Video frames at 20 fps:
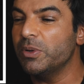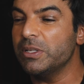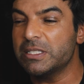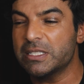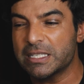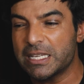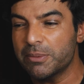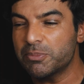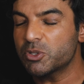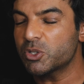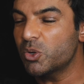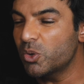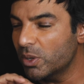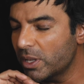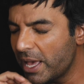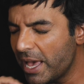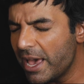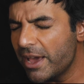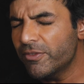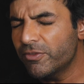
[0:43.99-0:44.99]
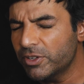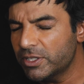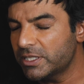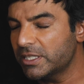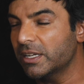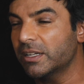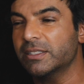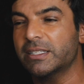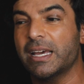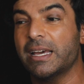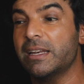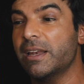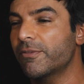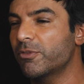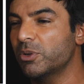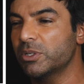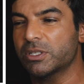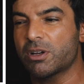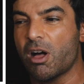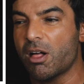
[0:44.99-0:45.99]
We'd skip school every single day. I
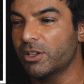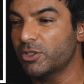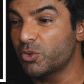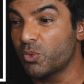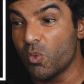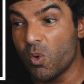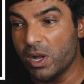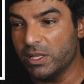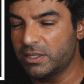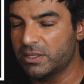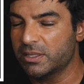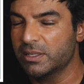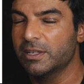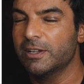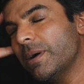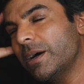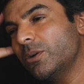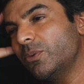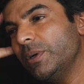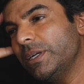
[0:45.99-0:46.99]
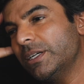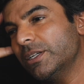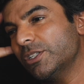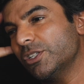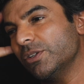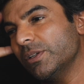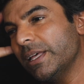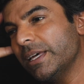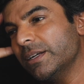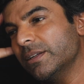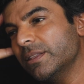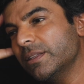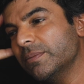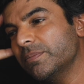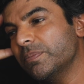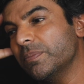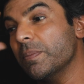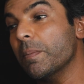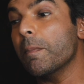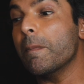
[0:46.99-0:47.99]
never went to college once. About a week or two later, the
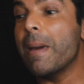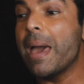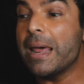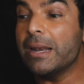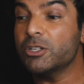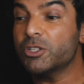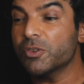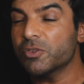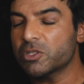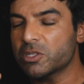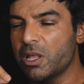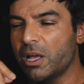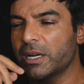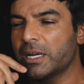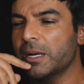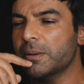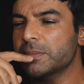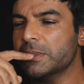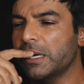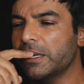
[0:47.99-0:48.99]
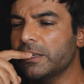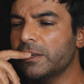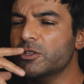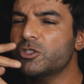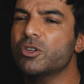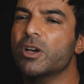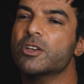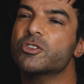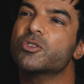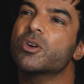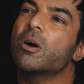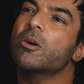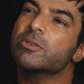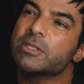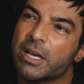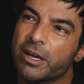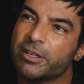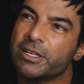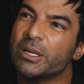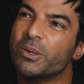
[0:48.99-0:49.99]
manager of the salon comes out. He goes, "You guys are
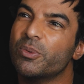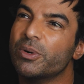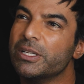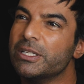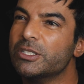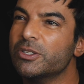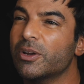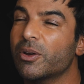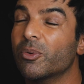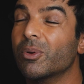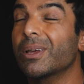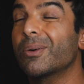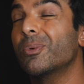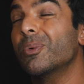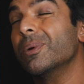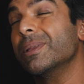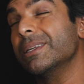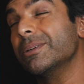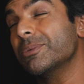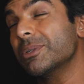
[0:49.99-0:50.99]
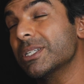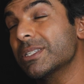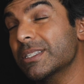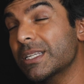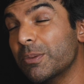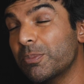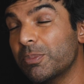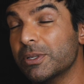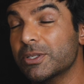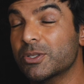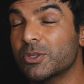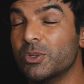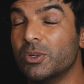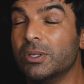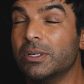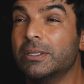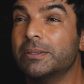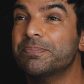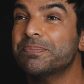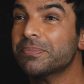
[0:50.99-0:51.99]
always out here. What are you doing?" We're like, "Really, we're just skipping
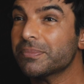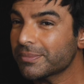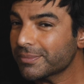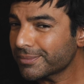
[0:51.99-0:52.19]
school.